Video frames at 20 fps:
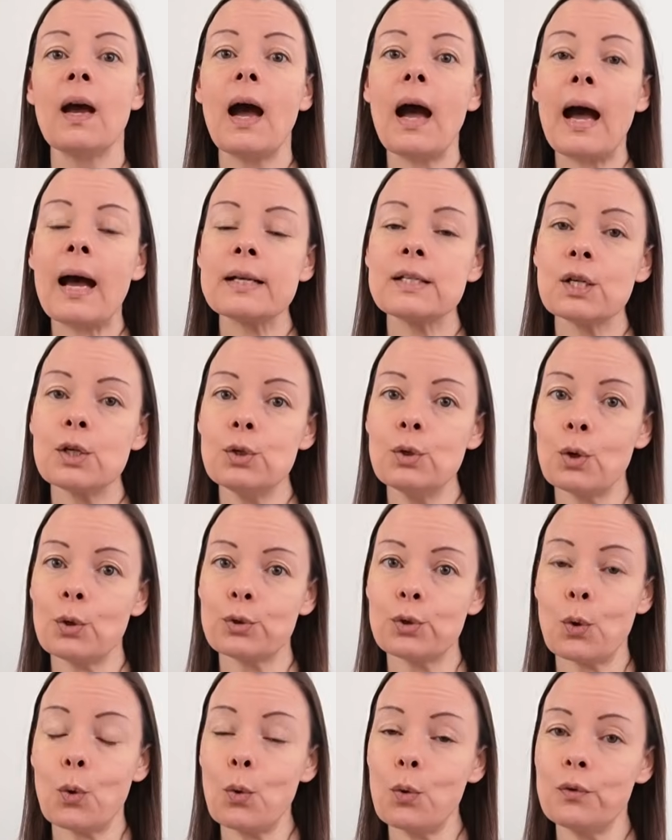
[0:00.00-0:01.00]
And
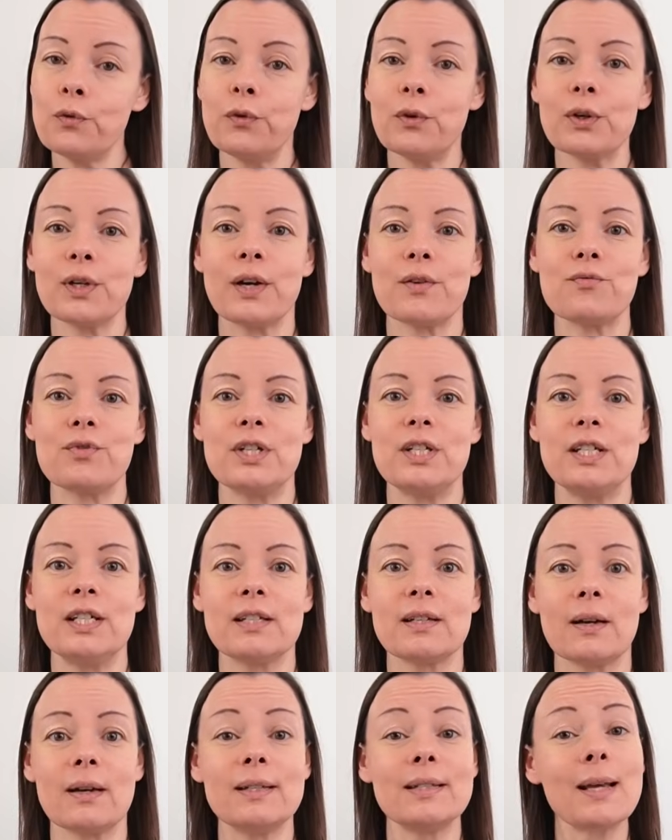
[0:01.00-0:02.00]
not all full coverage
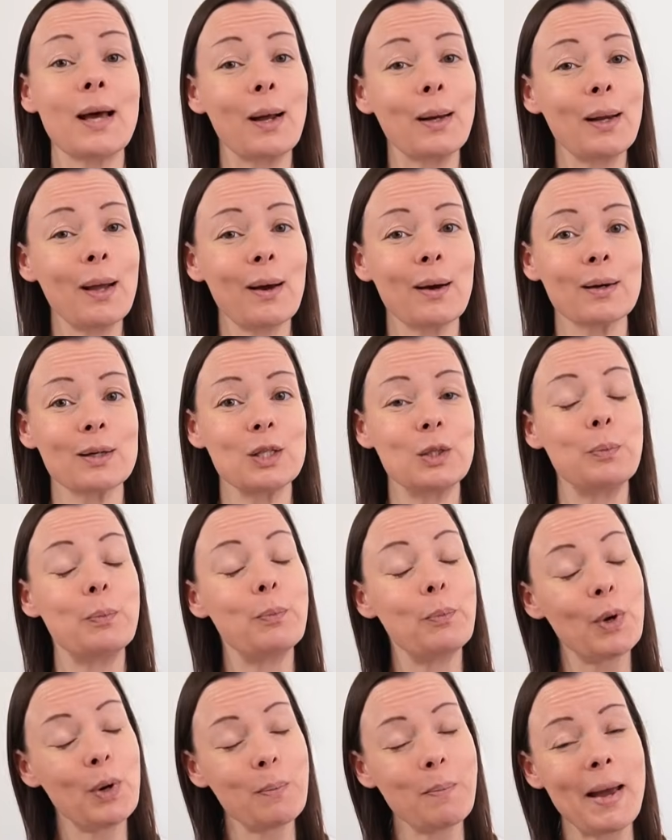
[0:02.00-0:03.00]
designs are large,
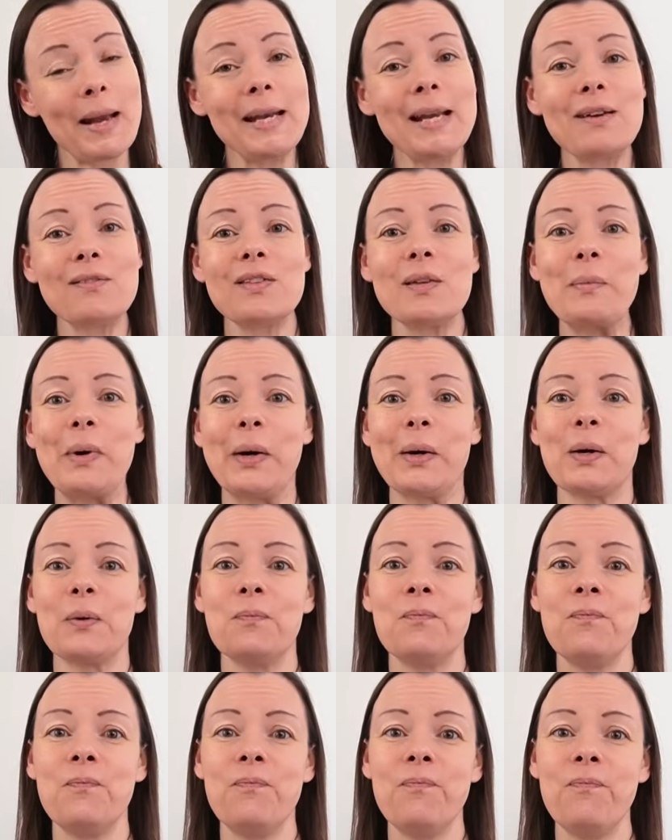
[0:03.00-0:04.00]
but many of them are.
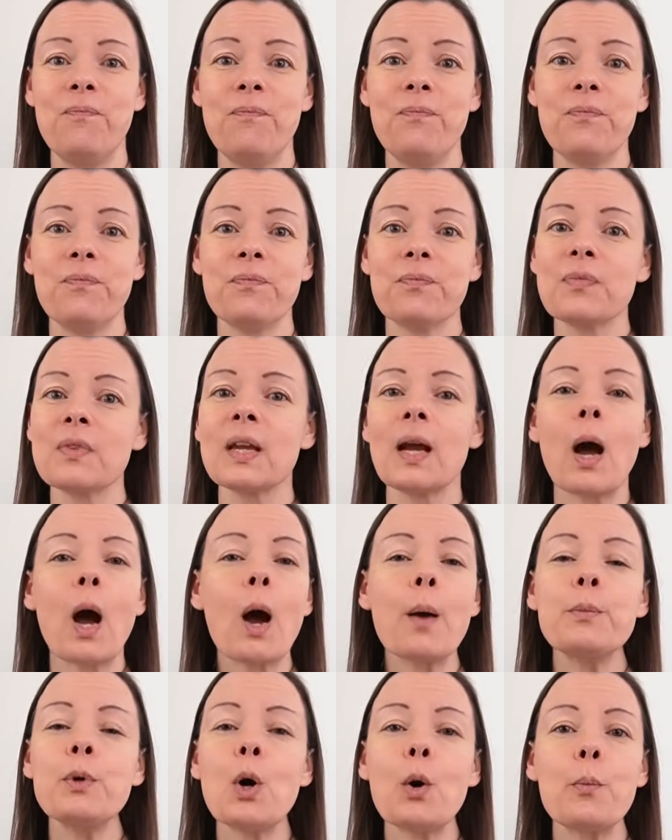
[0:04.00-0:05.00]

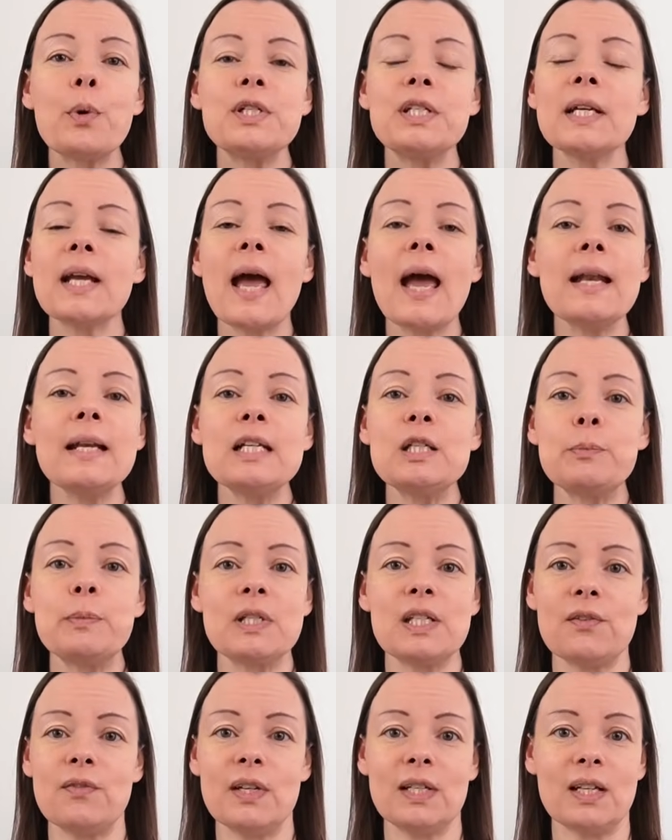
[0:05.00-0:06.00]
I'm not putting any
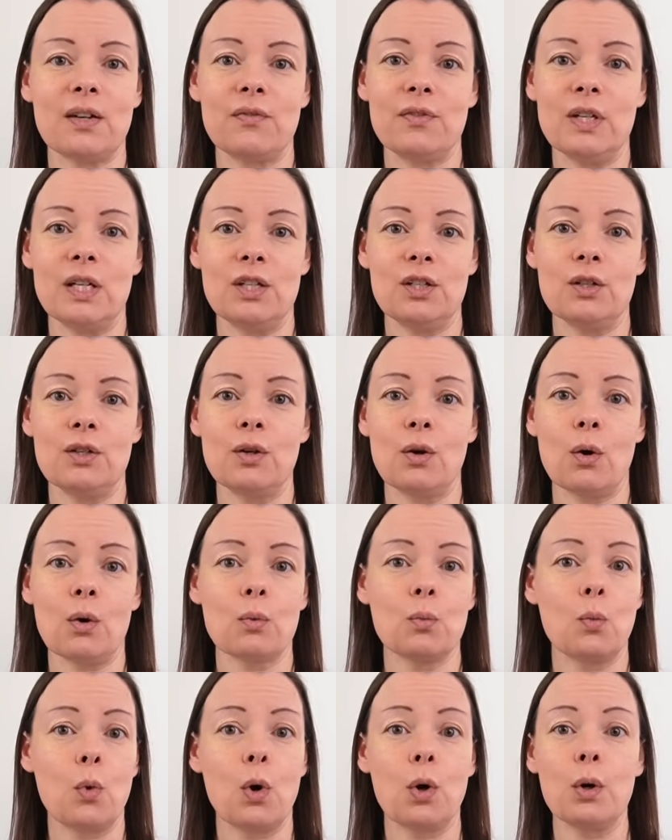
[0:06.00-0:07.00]
specific definition
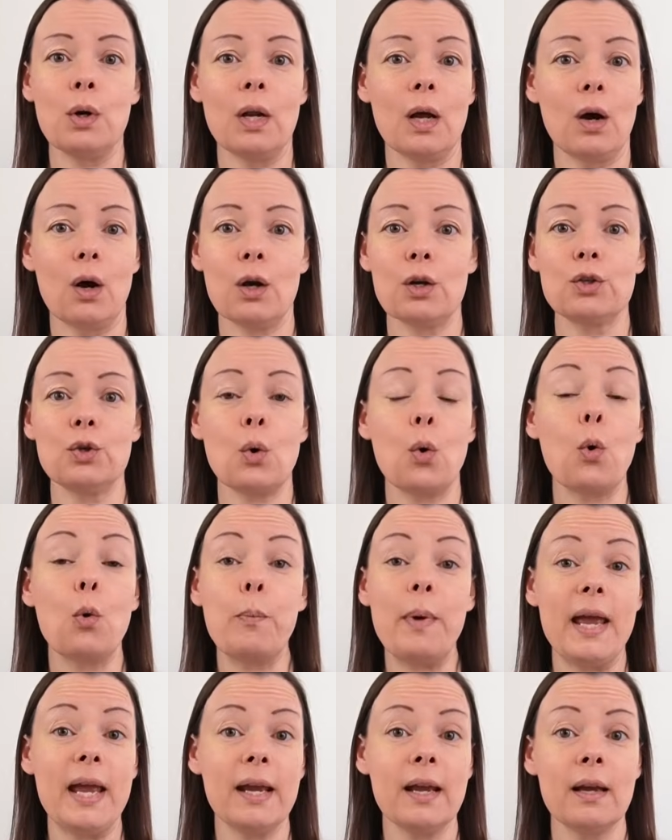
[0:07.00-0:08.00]
on what large or
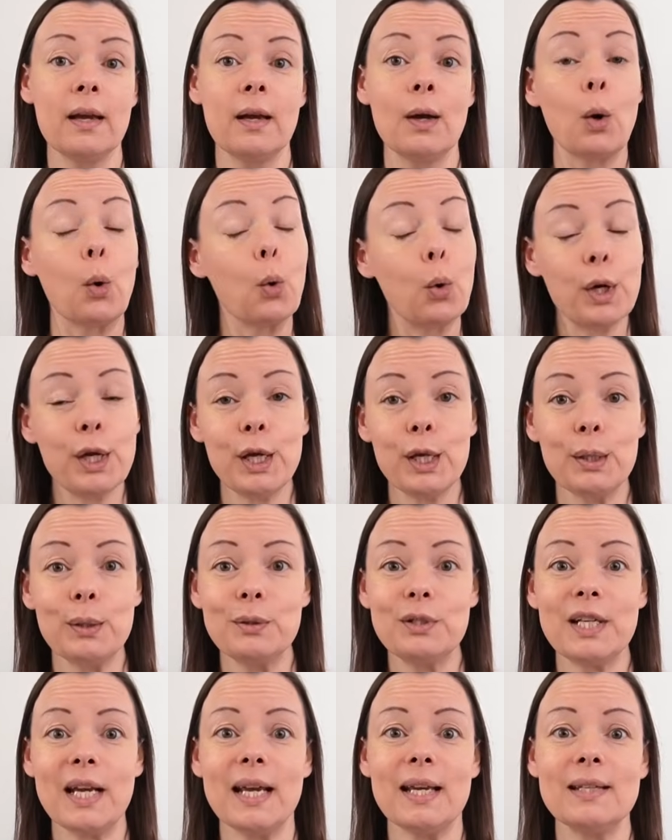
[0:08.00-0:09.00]
big or
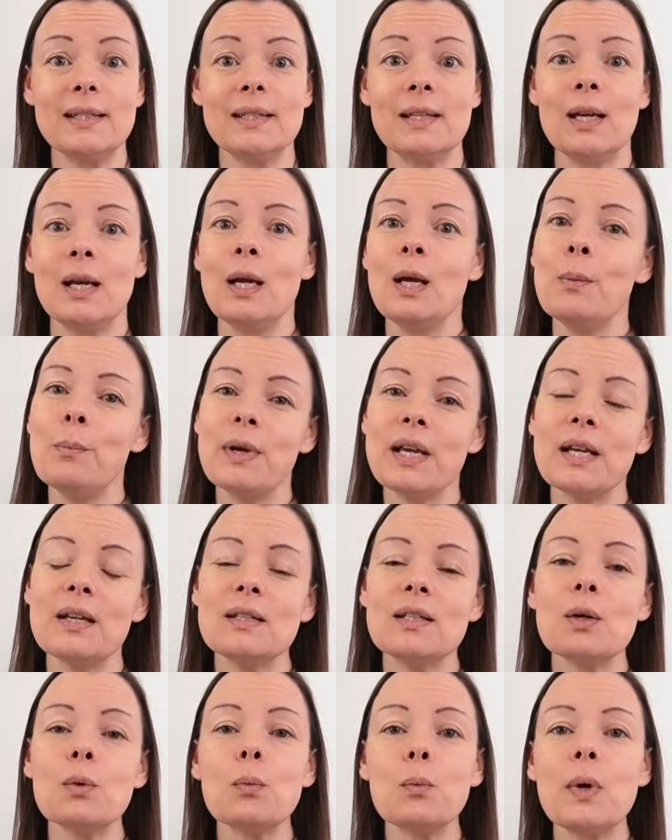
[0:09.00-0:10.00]
huge is,
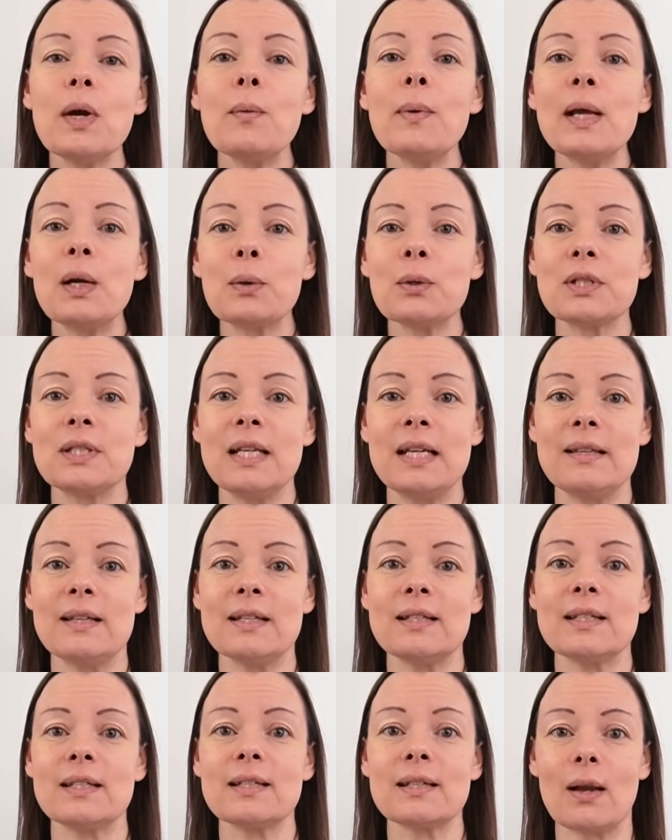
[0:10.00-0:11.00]
because we will all see
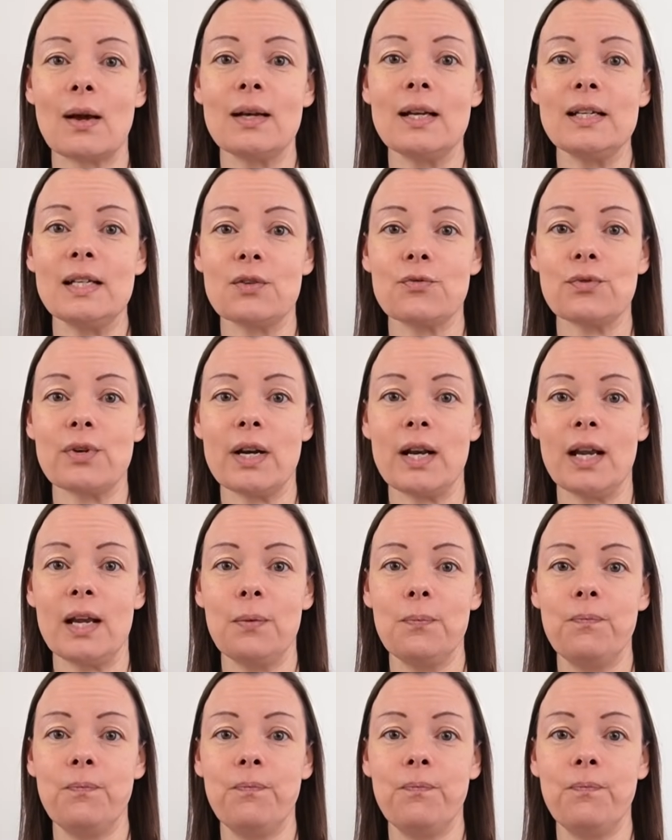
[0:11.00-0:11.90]
this slightly differently.